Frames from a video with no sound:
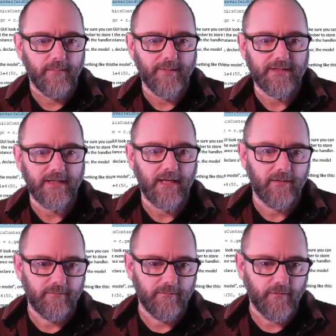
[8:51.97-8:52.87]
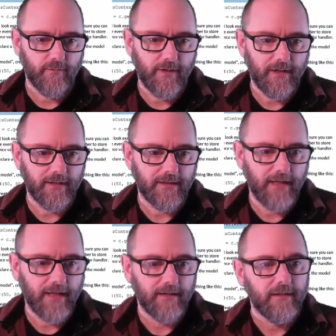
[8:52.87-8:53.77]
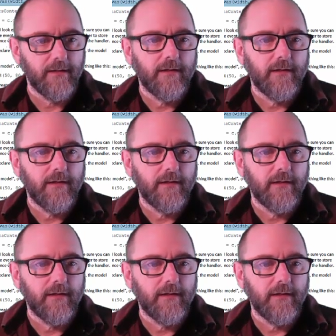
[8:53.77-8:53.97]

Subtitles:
maybe 10 for Y, like that.